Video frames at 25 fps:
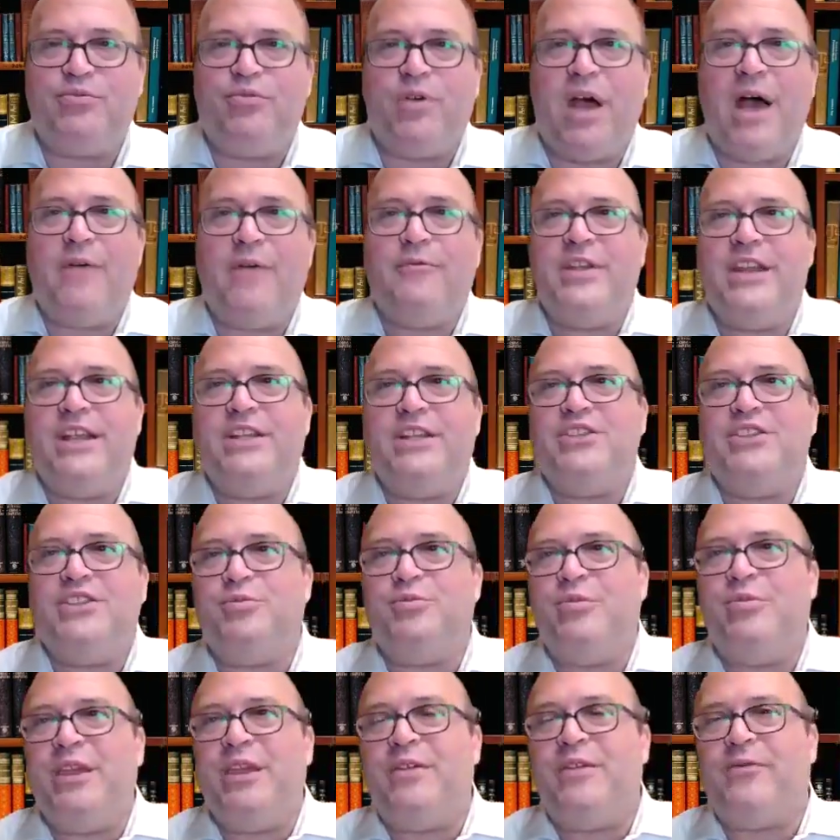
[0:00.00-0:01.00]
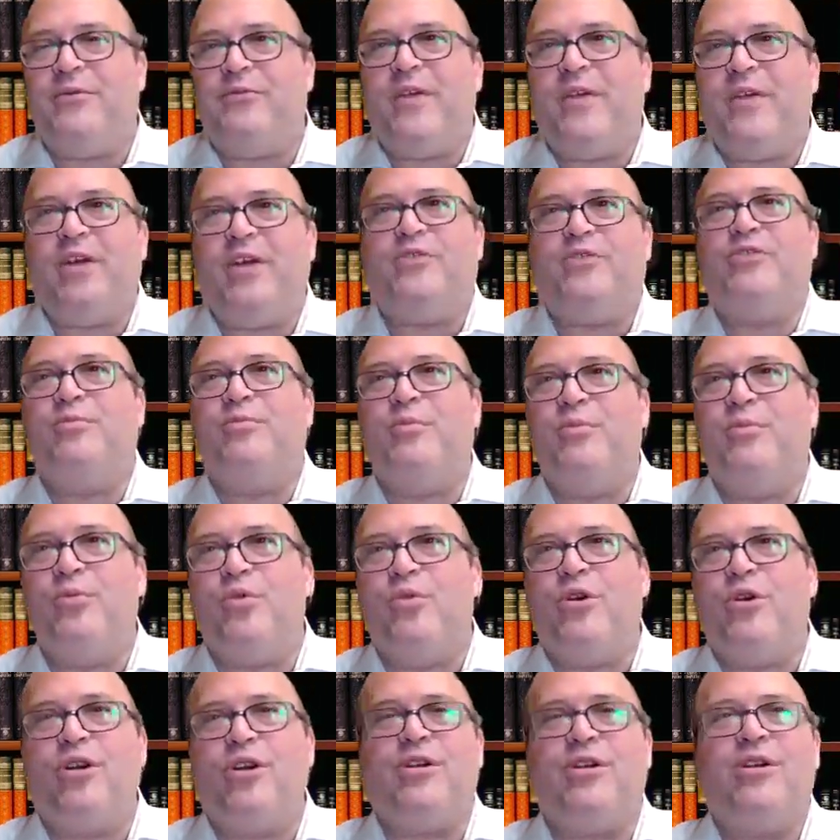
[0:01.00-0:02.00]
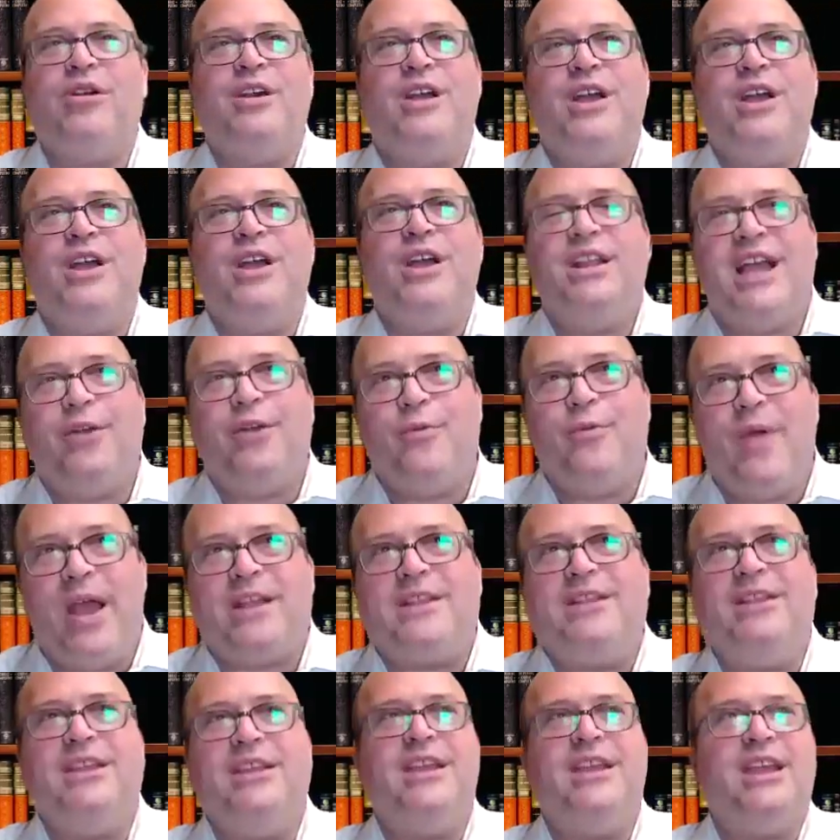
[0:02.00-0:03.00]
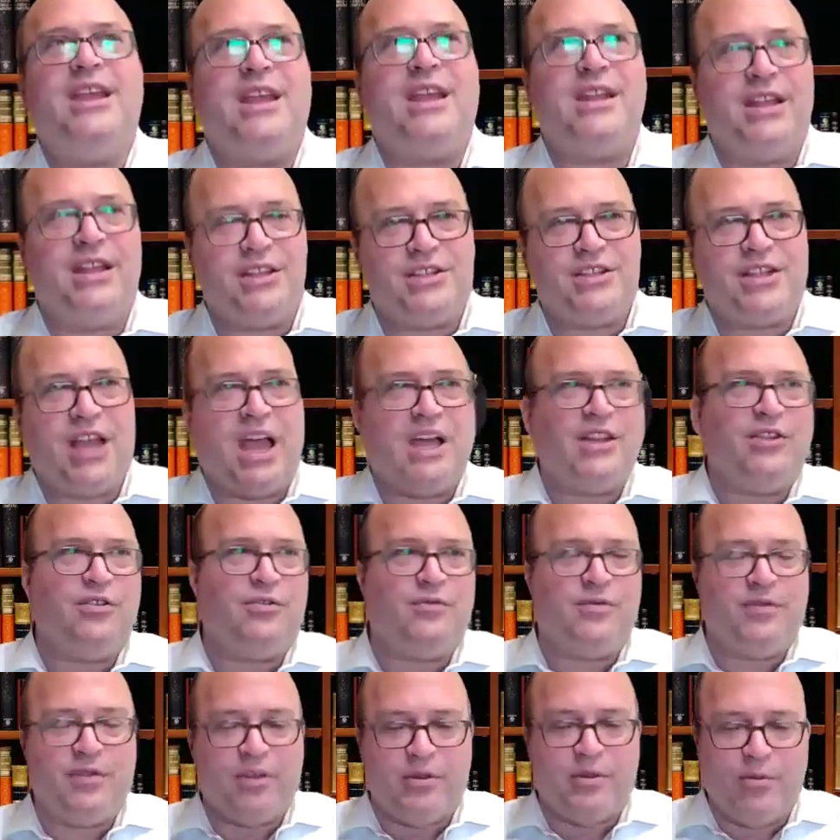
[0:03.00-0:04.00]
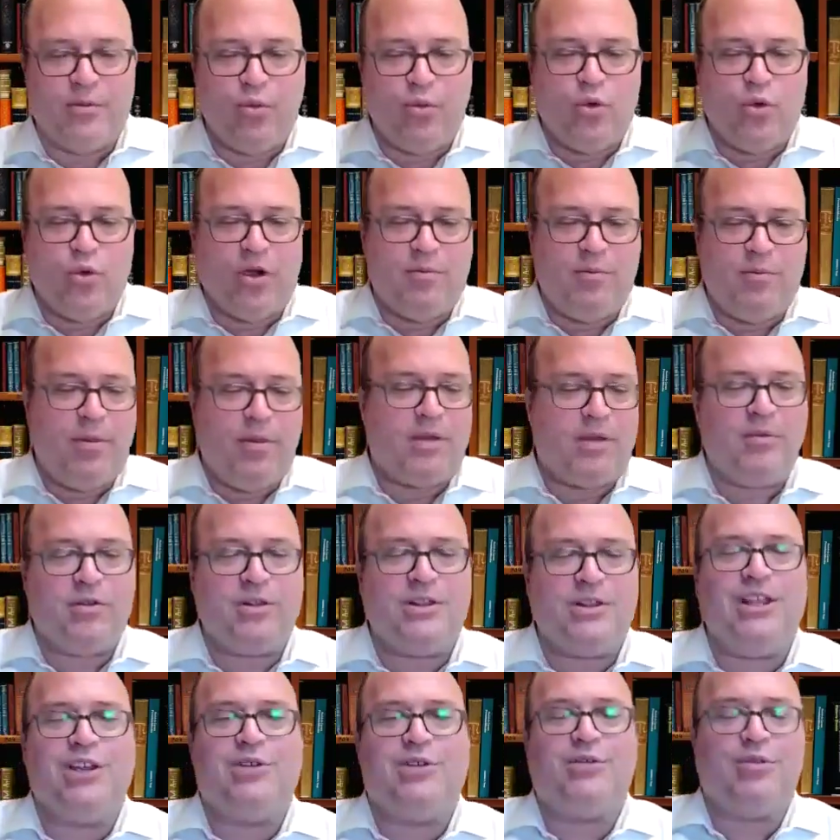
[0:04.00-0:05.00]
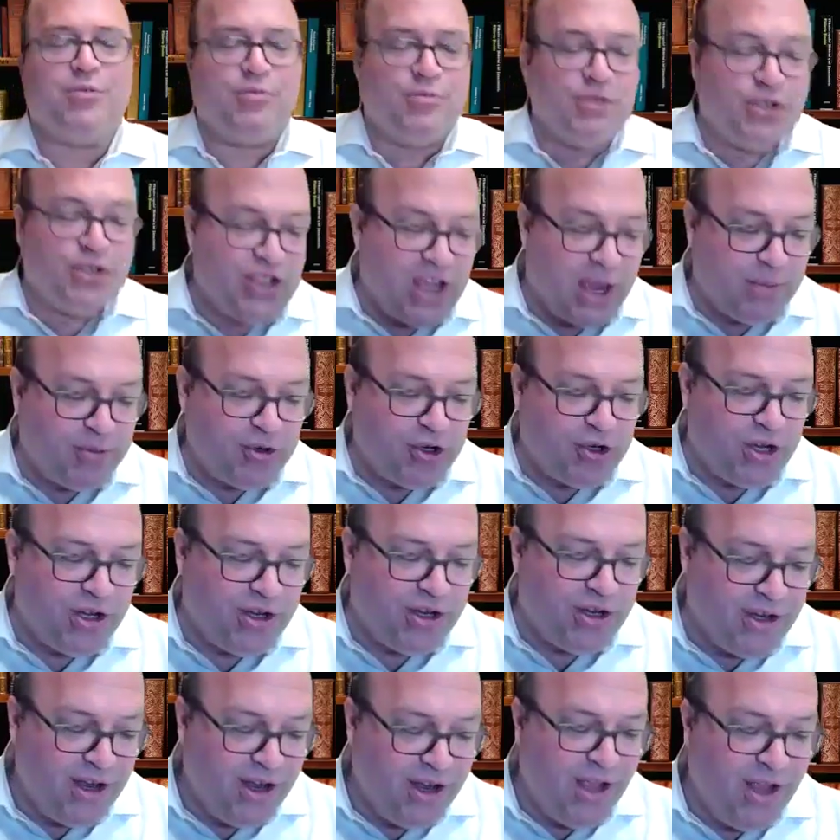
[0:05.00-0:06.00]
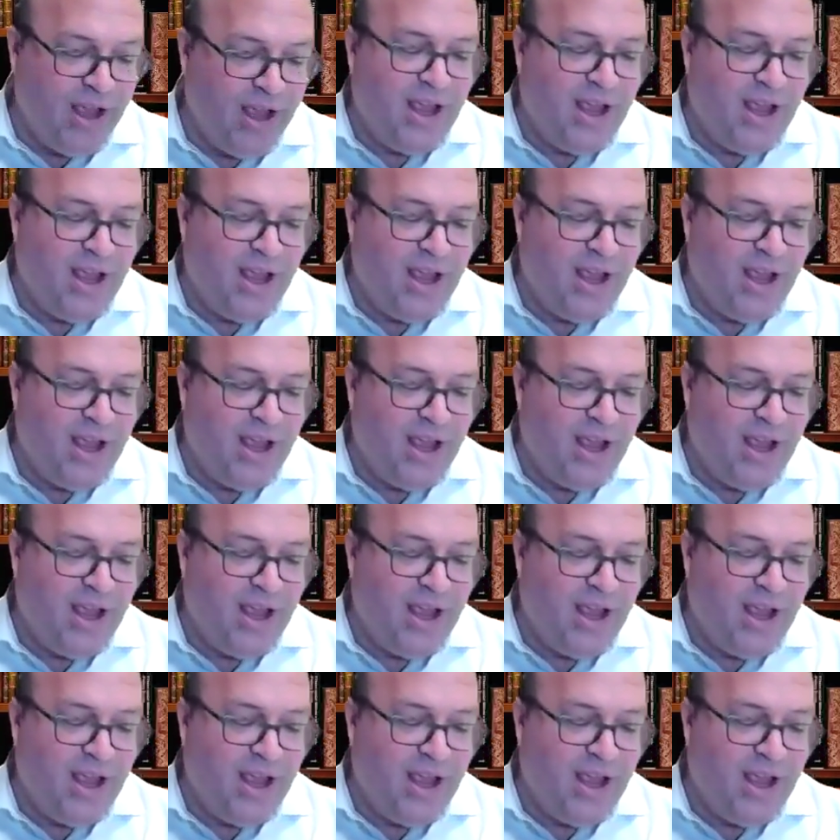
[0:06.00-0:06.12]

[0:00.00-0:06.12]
providence being felt more directly, and it's kind of in a more clearer reception.